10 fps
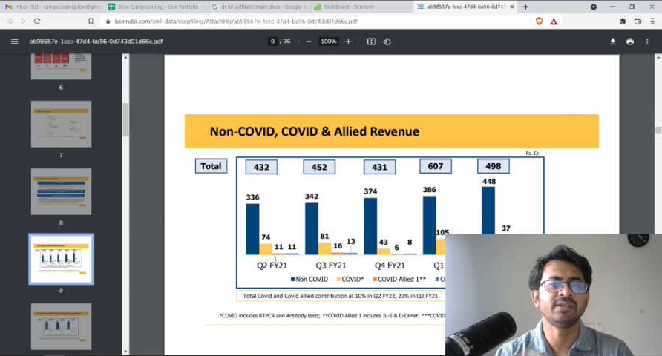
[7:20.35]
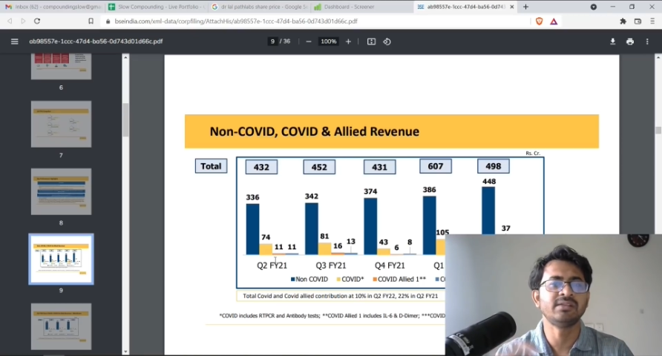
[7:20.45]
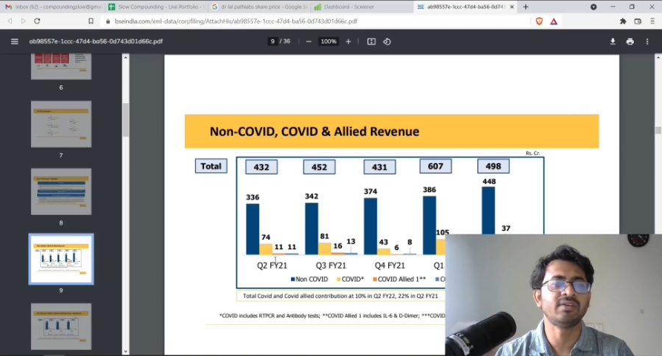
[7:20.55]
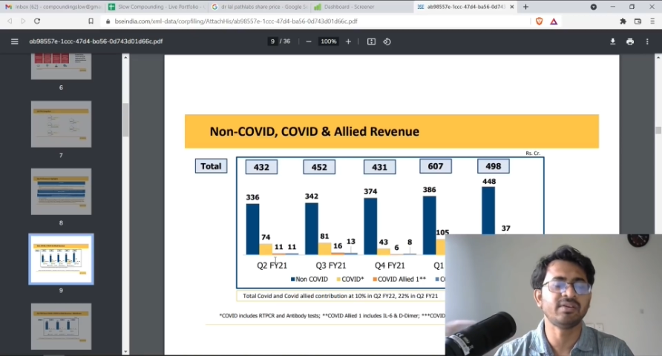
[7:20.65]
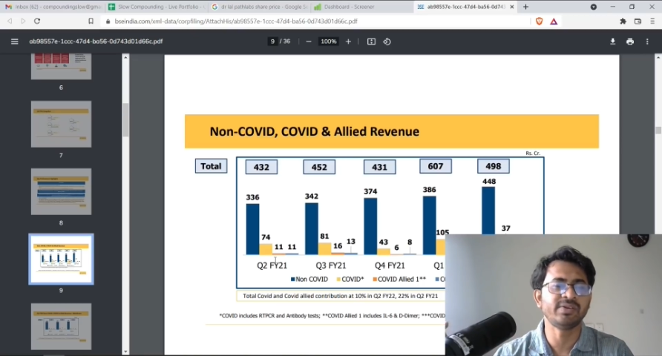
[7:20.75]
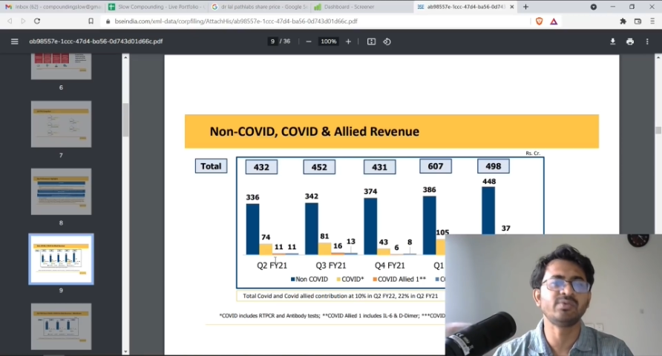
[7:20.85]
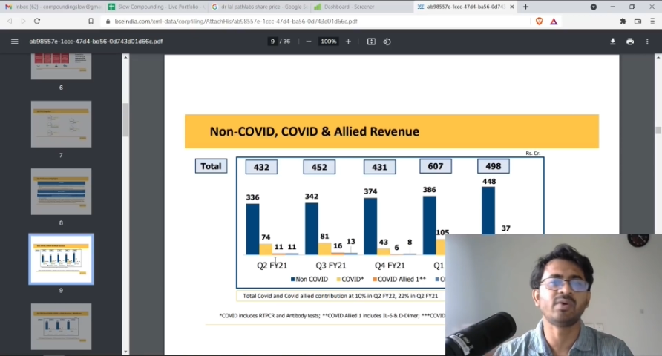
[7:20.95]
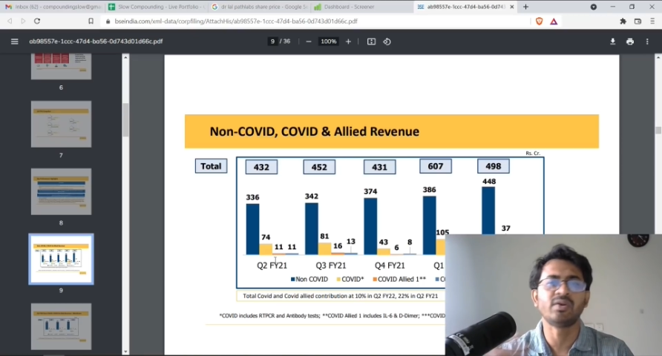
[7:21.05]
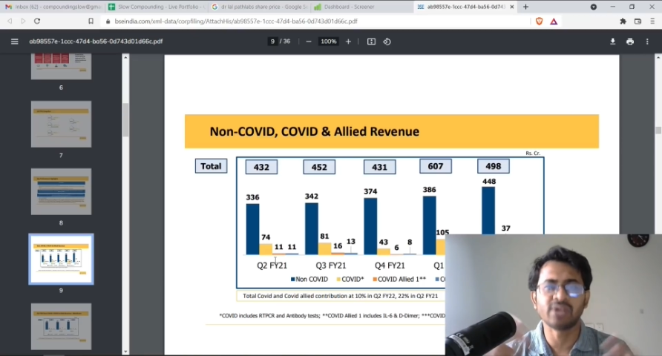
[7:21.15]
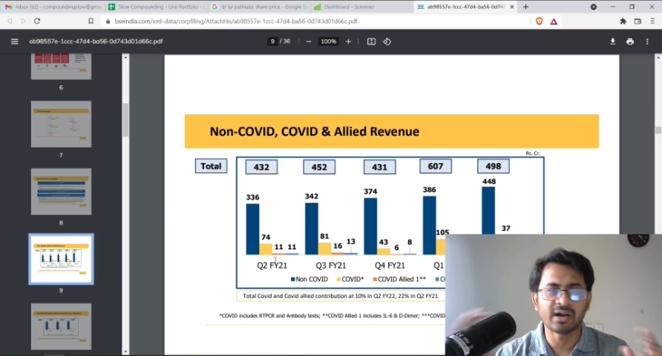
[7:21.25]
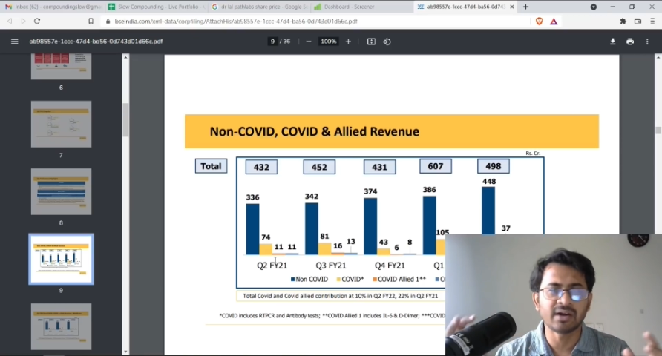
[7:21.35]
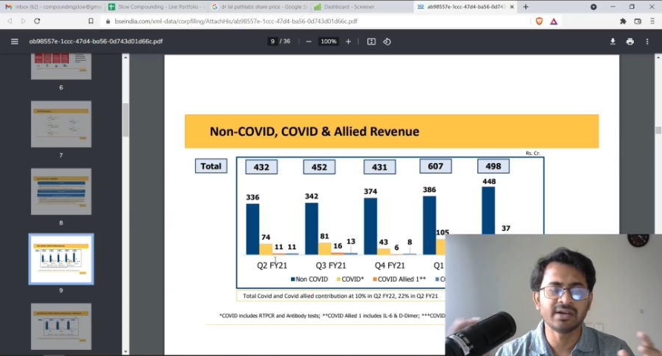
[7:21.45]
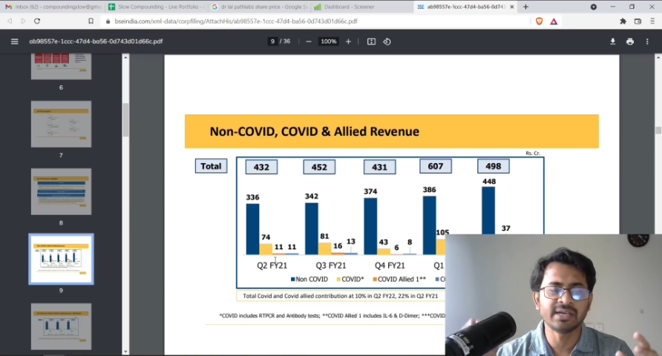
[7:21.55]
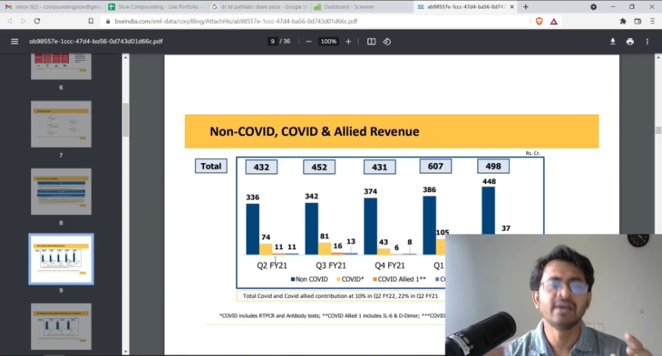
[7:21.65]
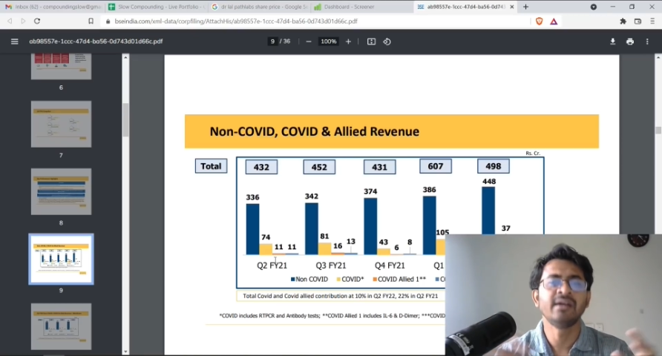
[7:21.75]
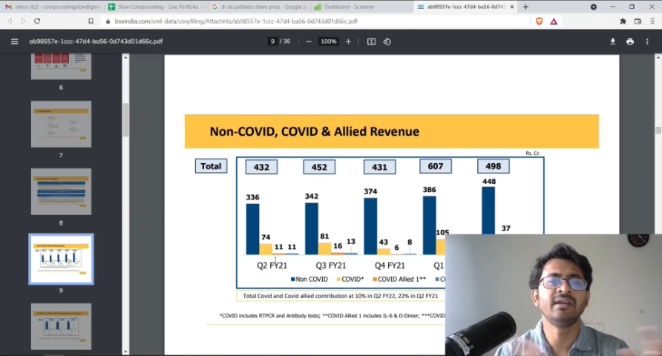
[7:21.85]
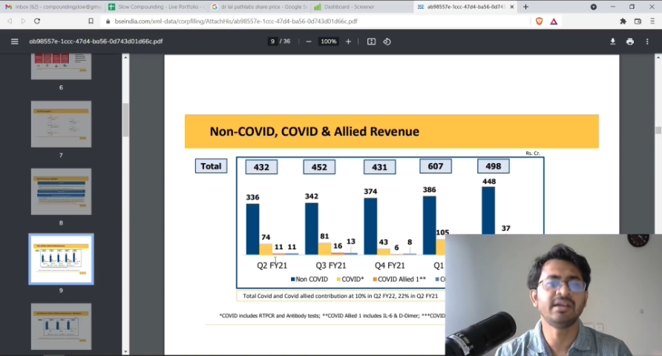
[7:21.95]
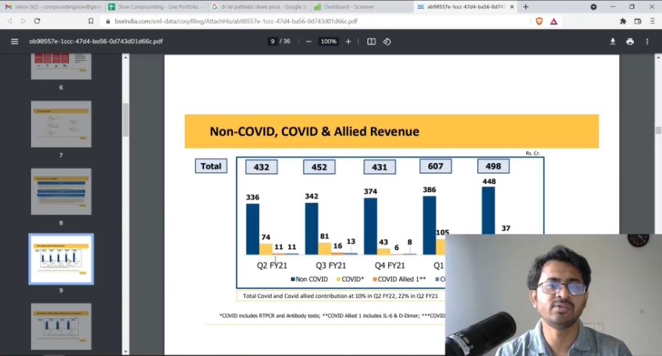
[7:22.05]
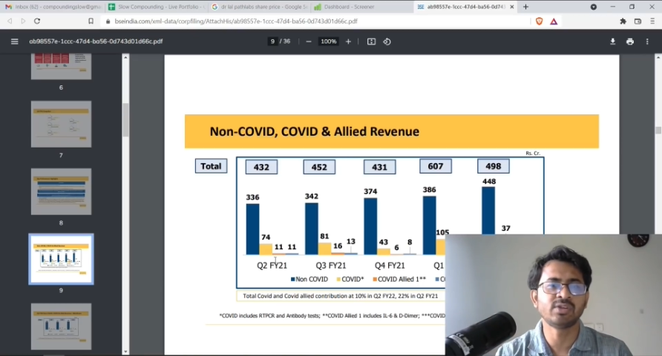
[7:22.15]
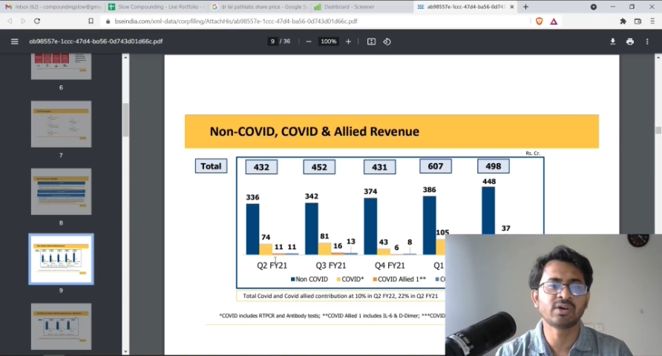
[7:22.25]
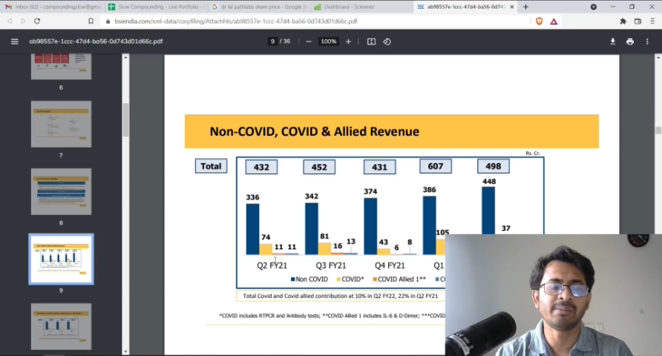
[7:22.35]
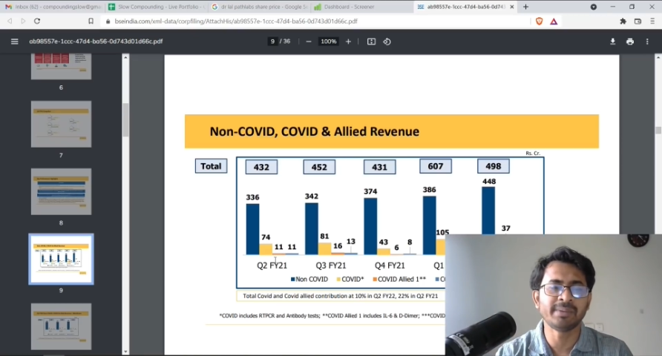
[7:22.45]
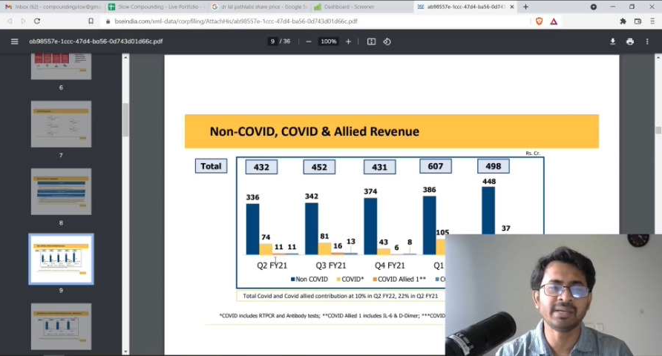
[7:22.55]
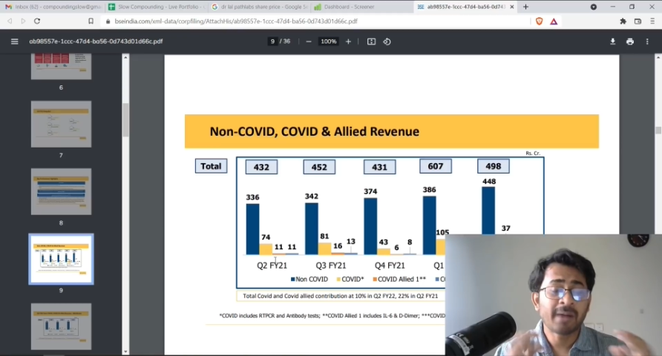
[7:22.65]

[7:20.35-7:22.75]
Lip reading: in the revenue or the earning related to the company,